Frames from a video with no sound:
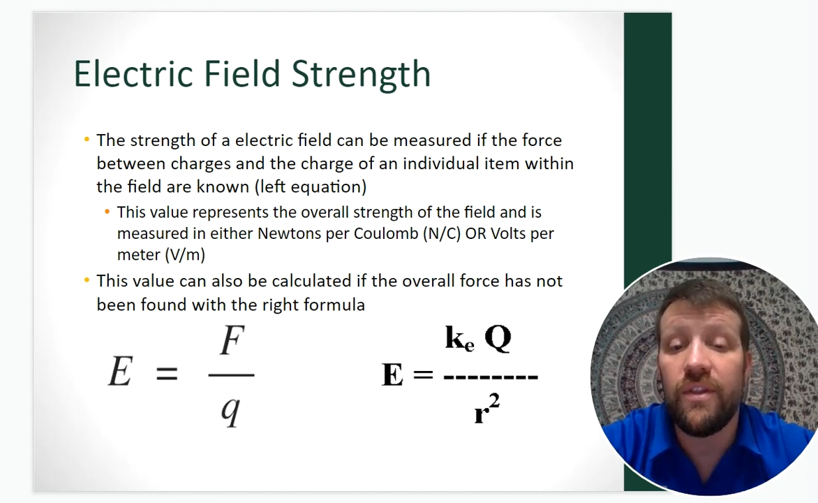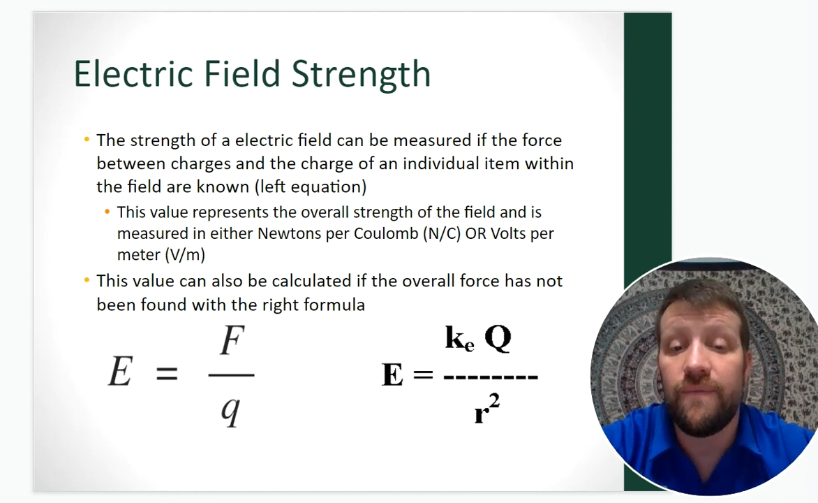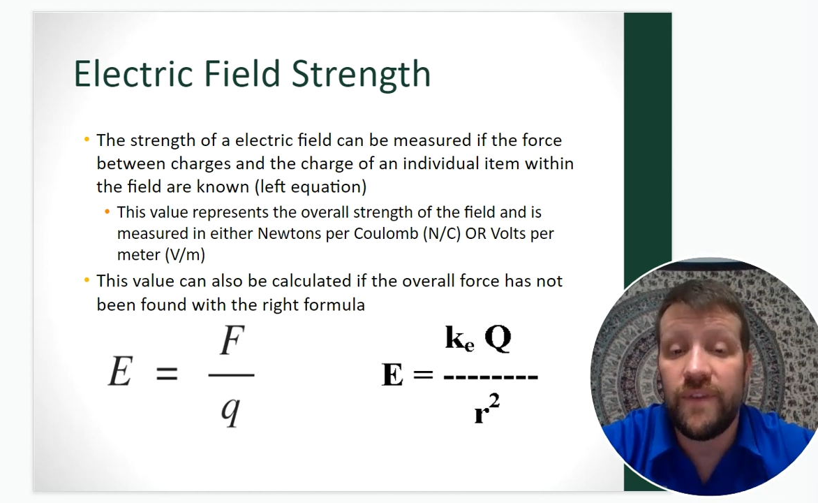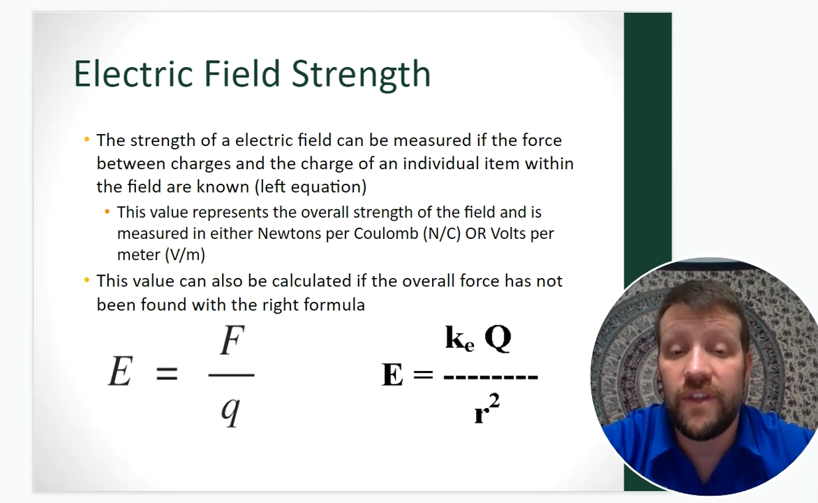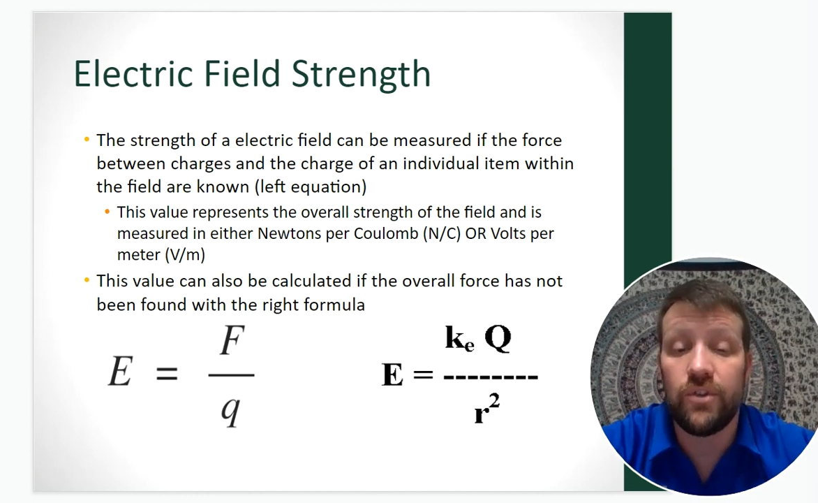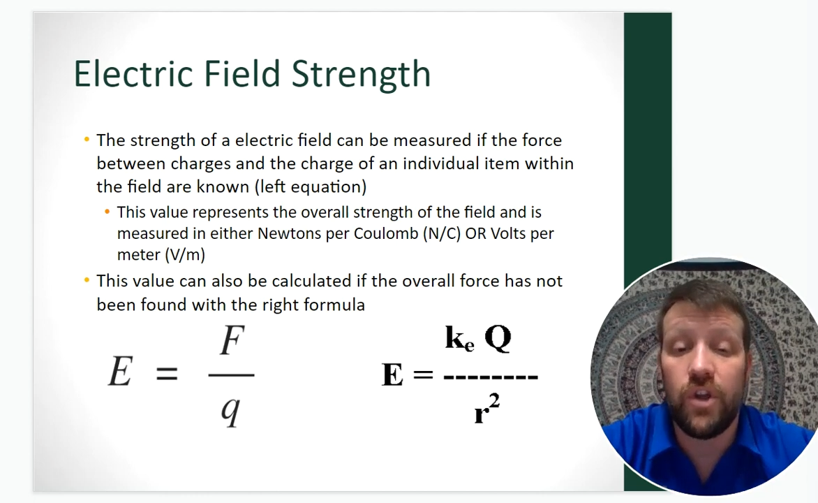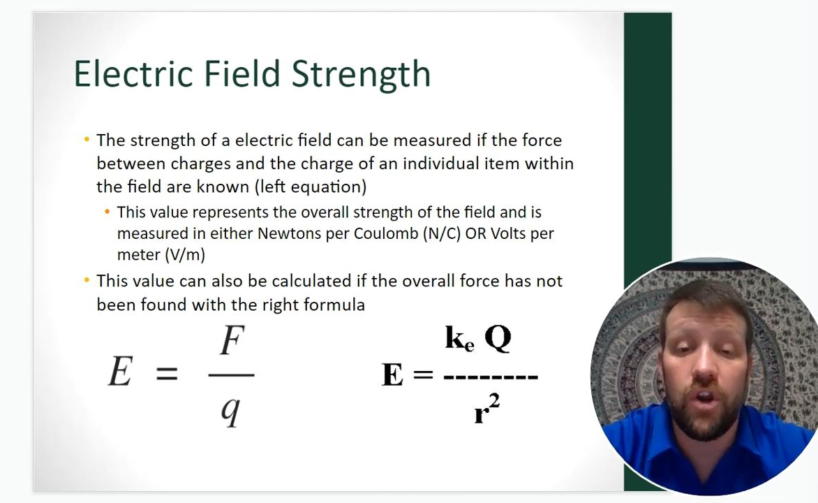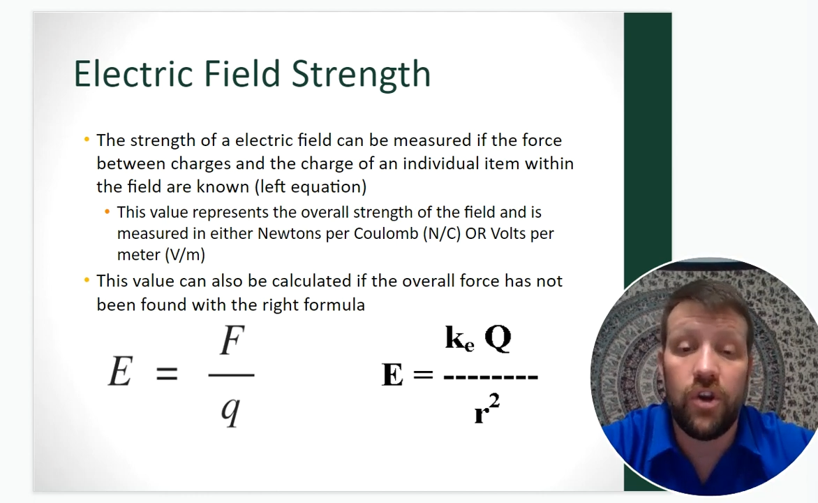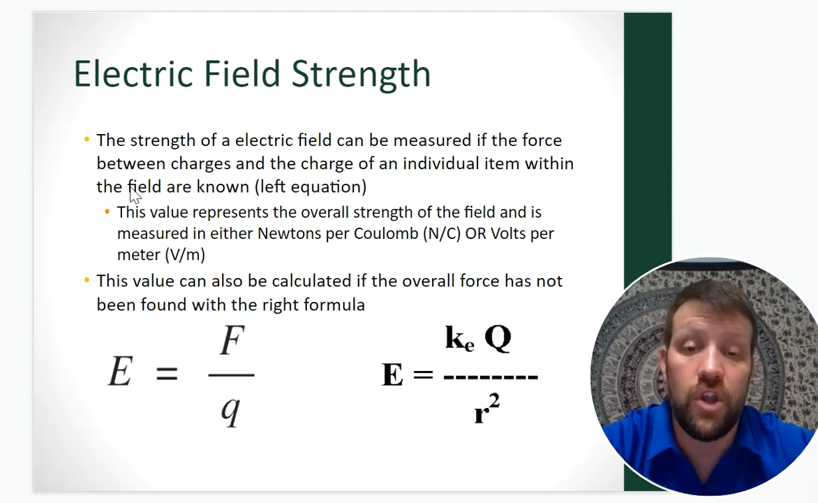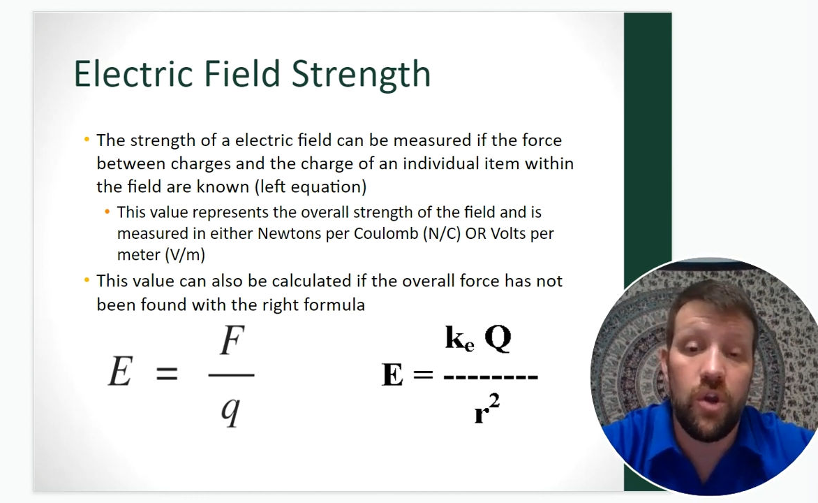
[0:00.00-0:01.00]
the field
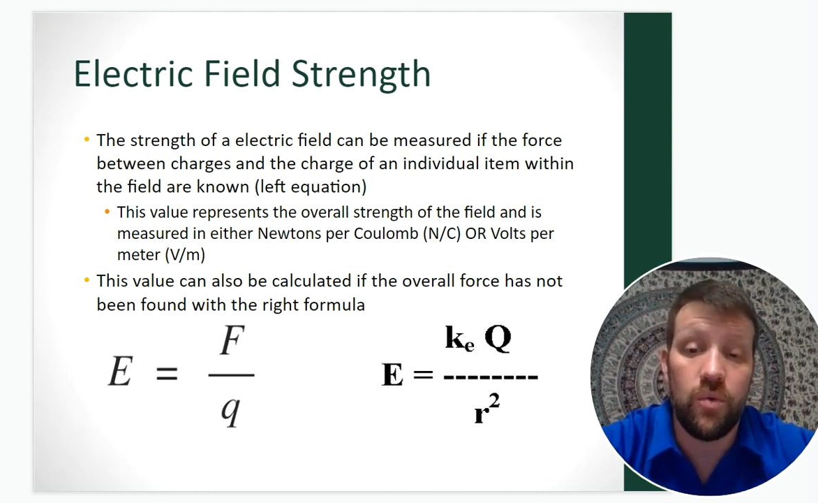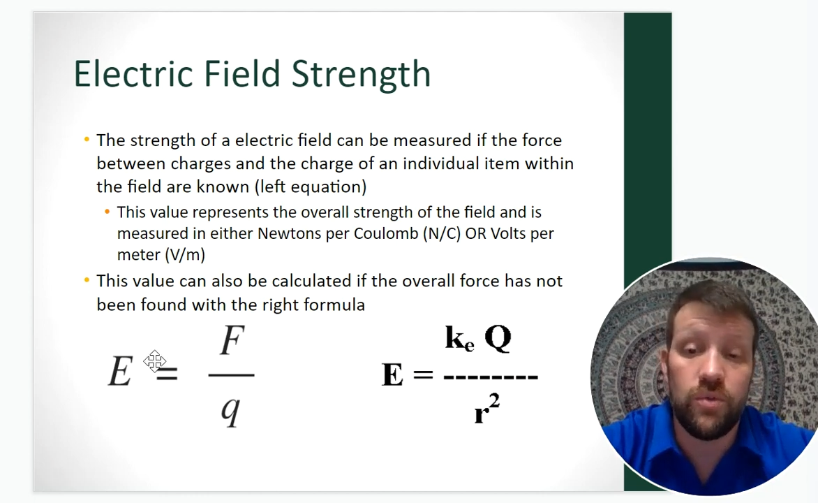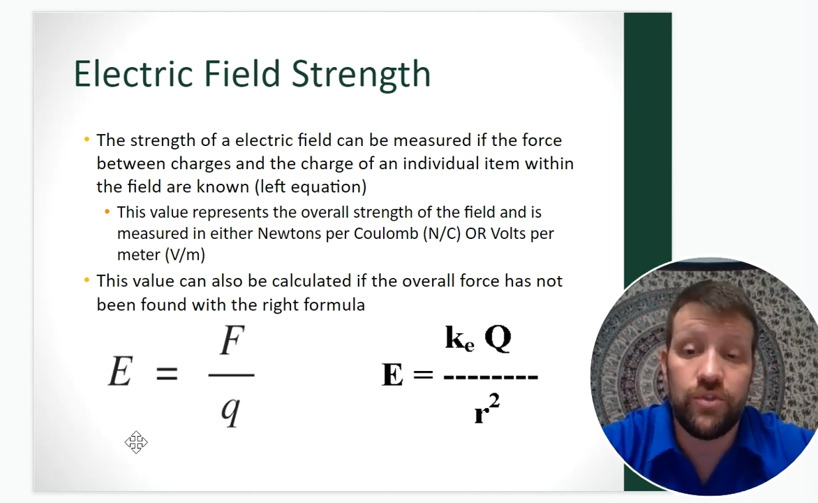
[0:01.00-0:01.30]
are known.